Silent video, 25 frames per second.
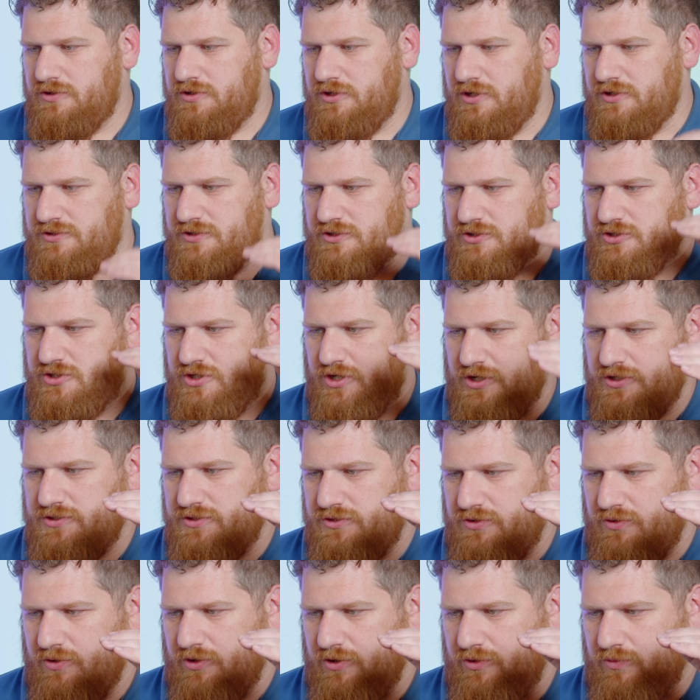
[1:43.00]
is it
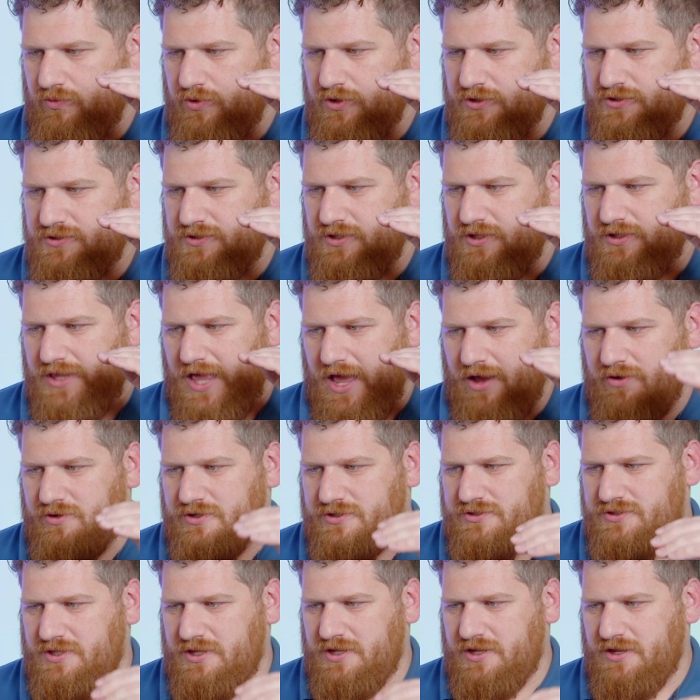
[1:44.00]
just doing what's the
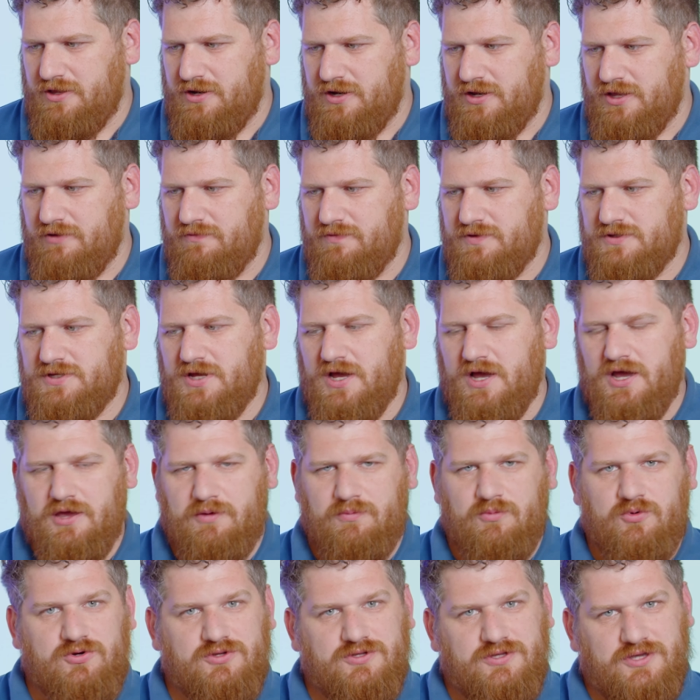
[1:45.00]
loudest thing at a given
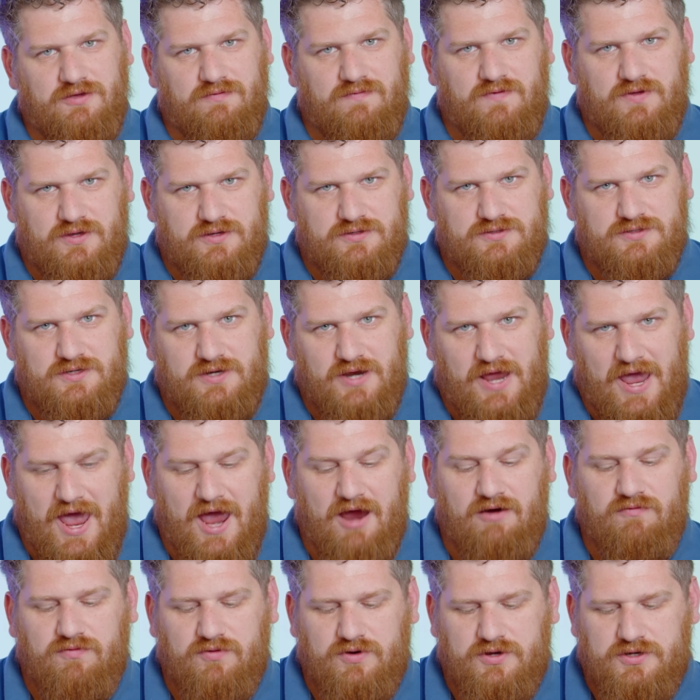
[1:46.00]
time, or is it giving us an
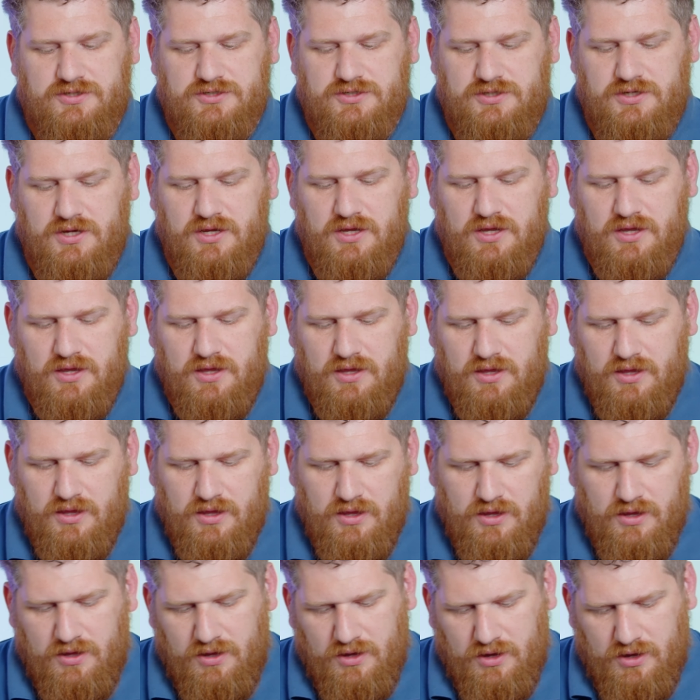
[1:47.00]
average?
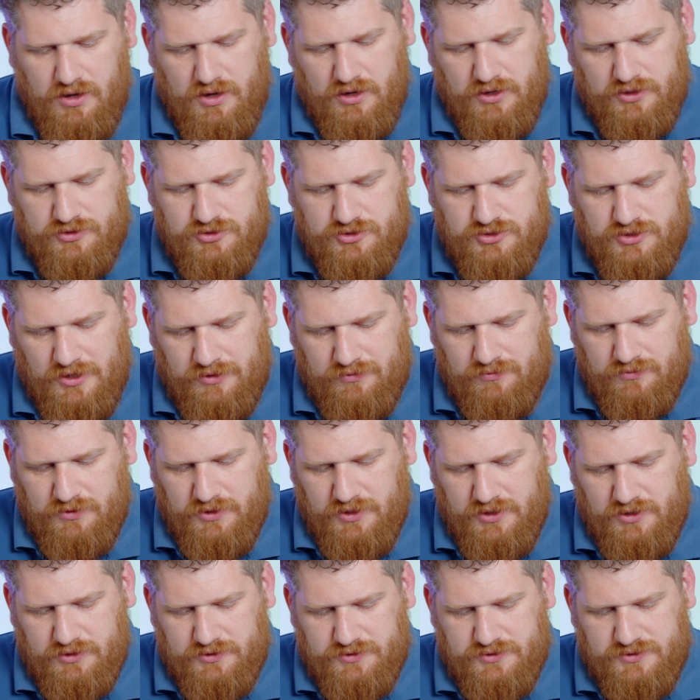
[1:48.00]

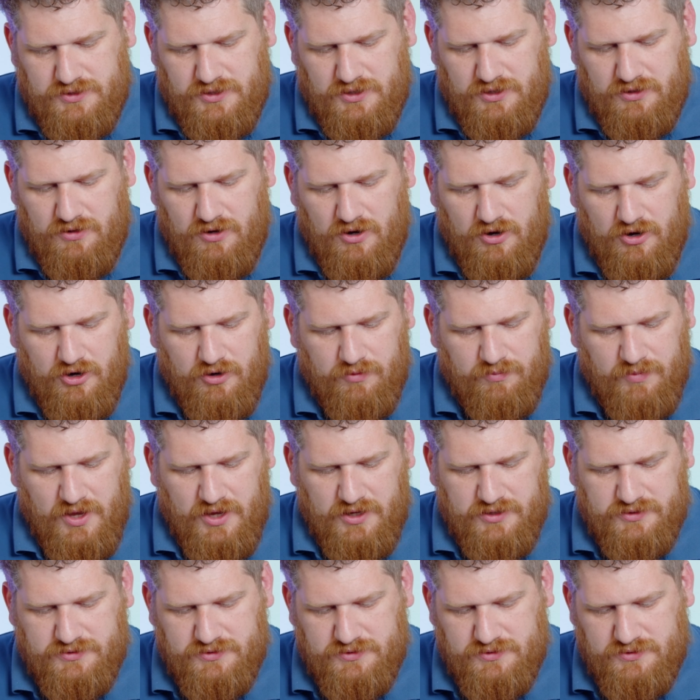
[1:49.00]
Generally it'll sit in
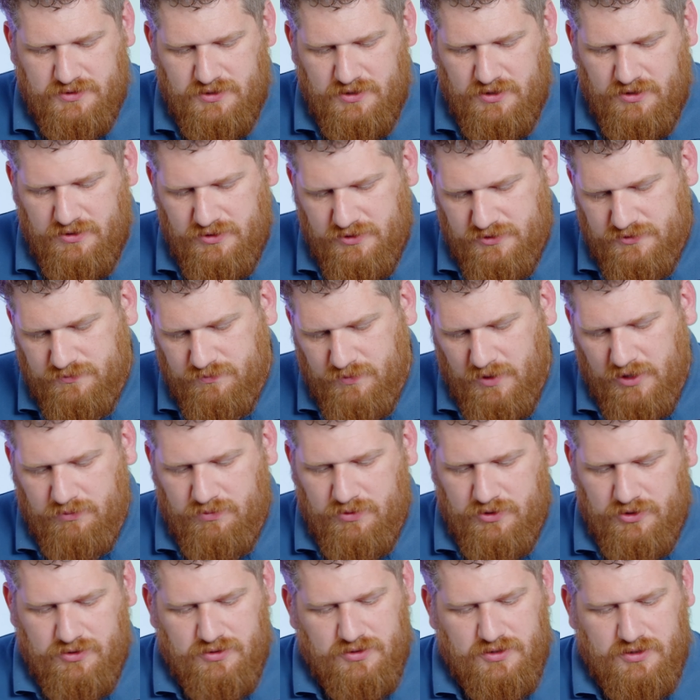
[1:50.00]
RMS. This might
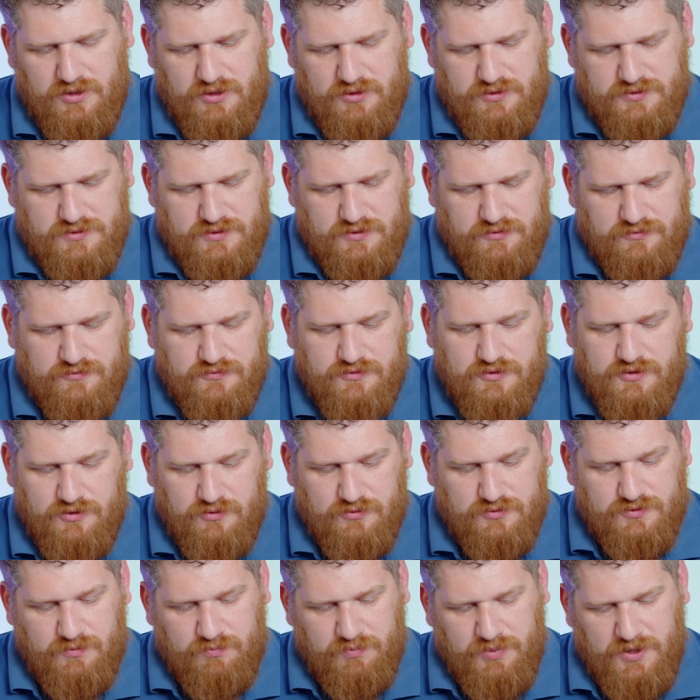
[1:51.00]
be a good instance to
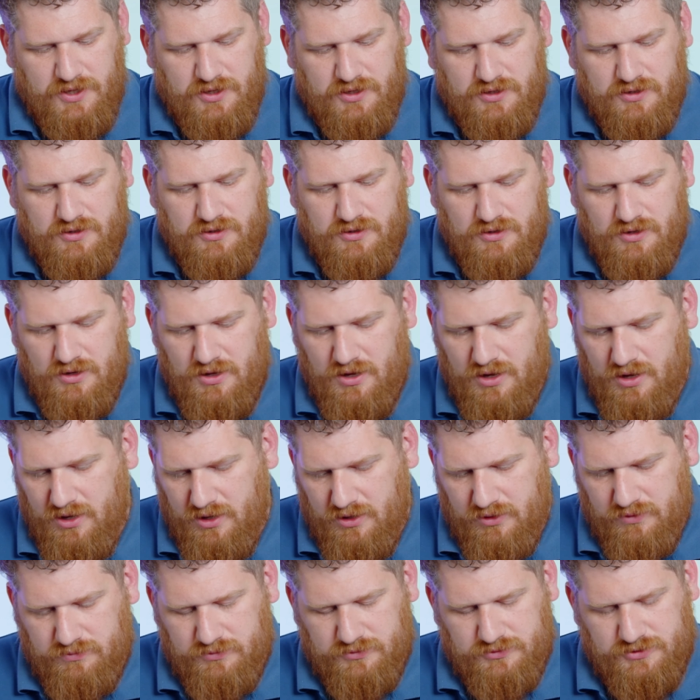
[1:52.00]
use a peak.
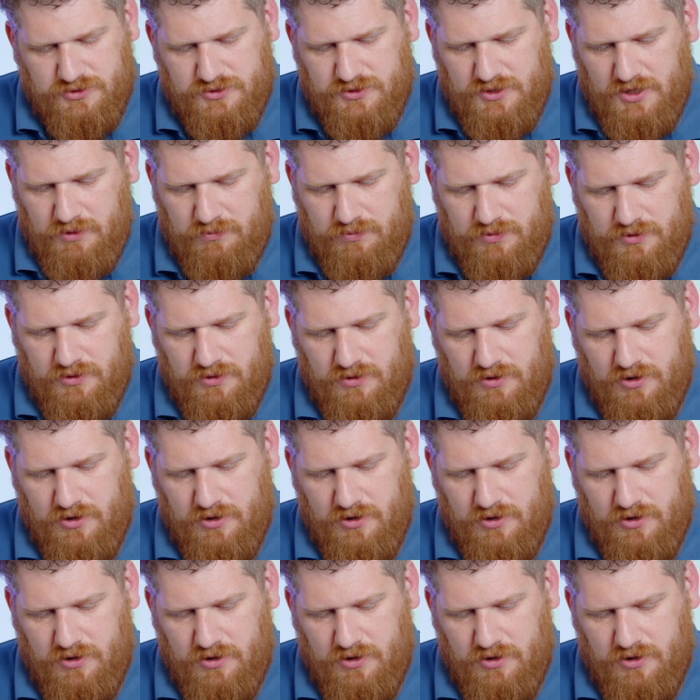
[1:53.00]
We'll just keep it at